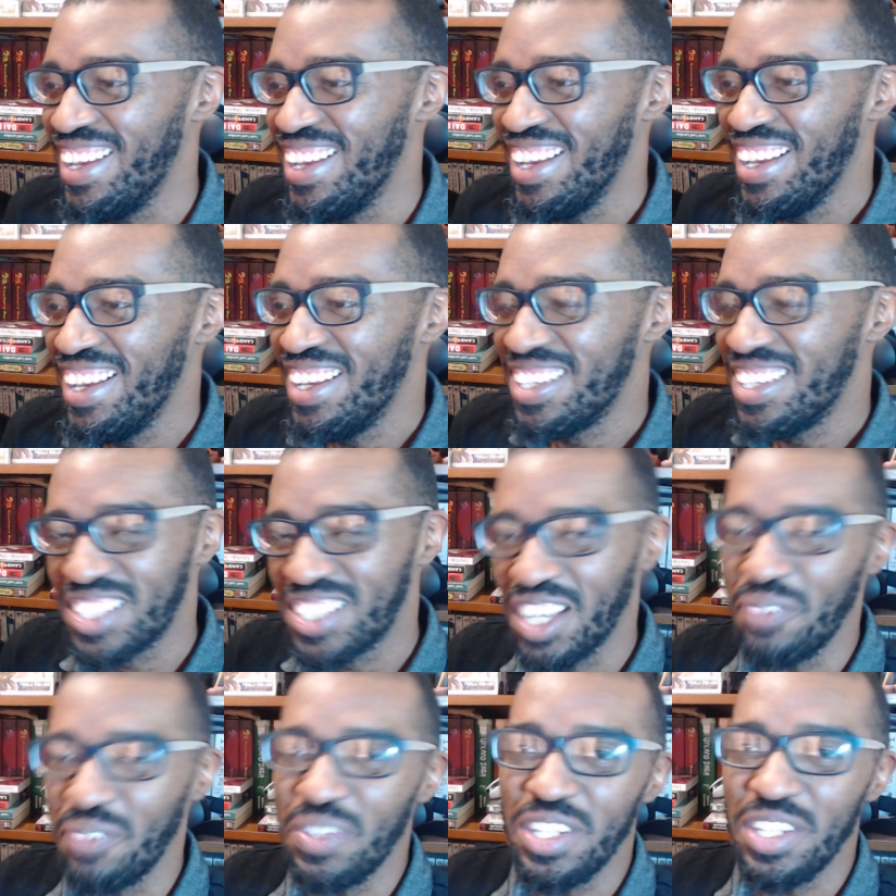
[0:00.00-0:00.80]

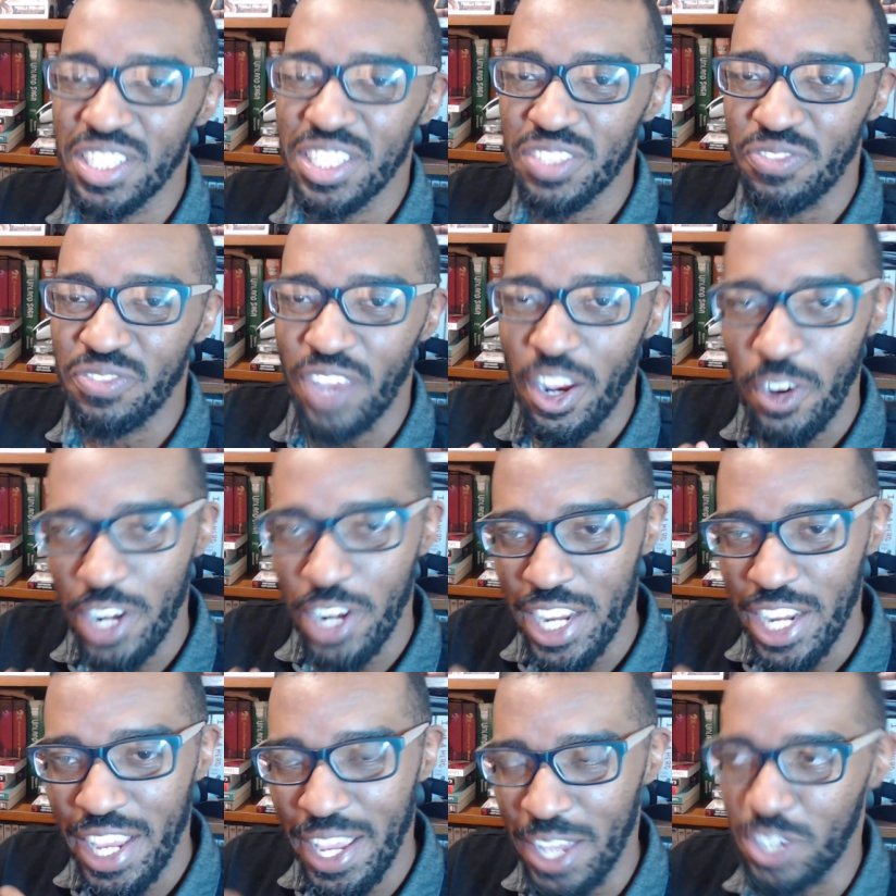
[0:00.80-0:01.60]
something just very
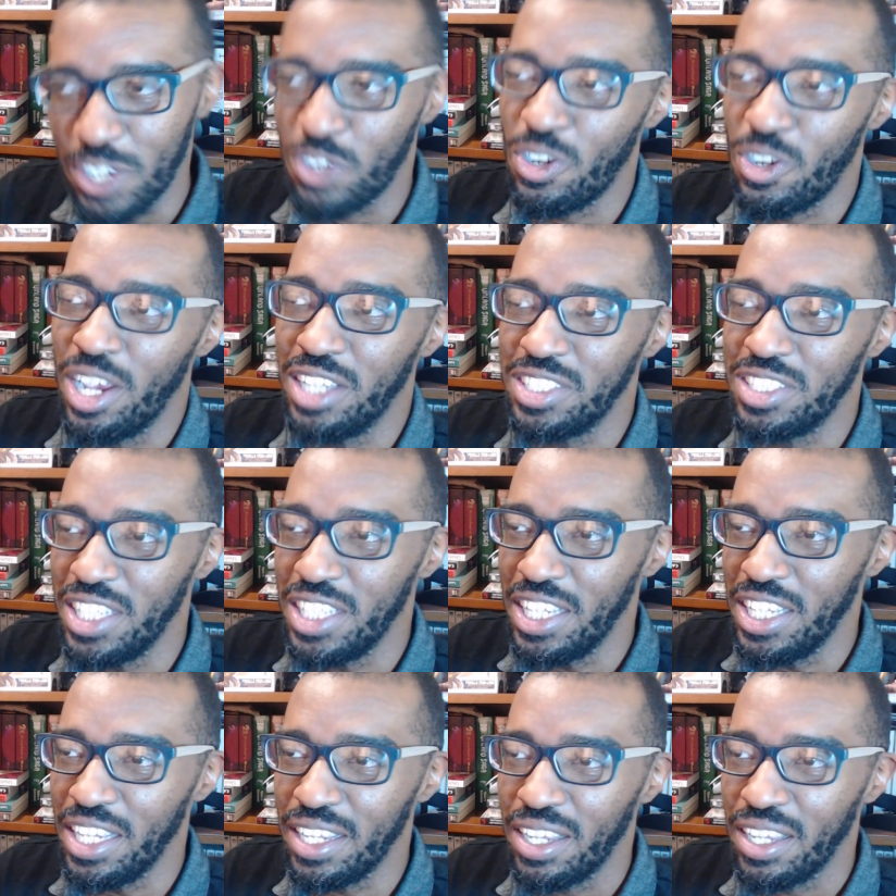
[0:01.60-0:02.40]

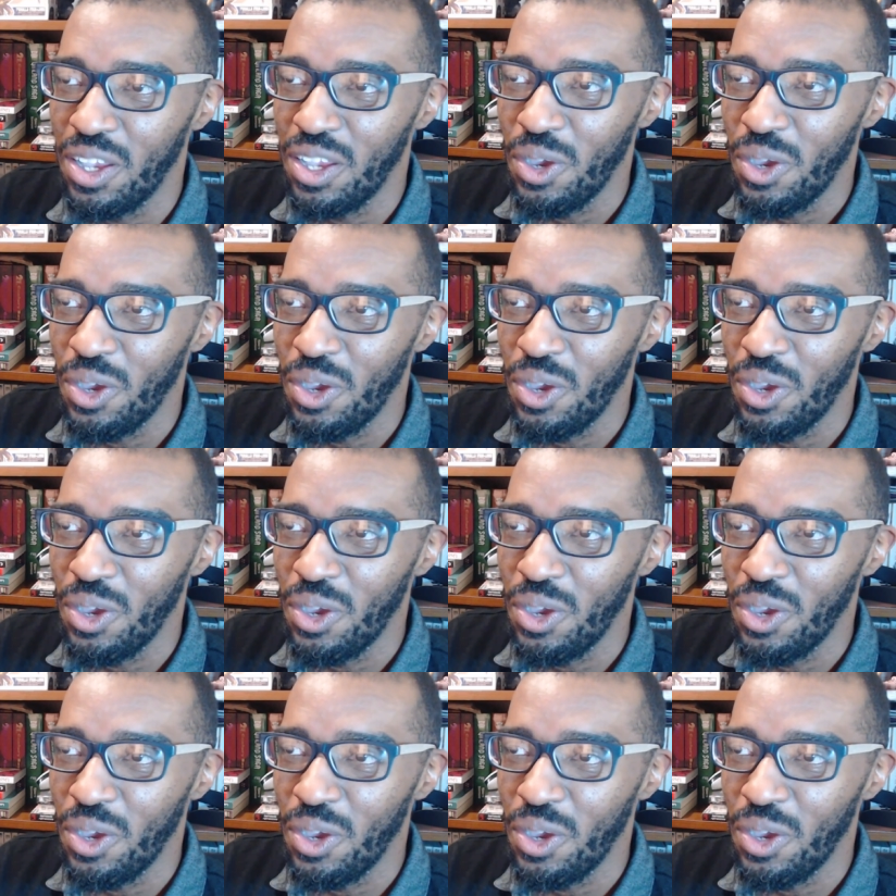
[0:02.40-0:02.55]
interesting,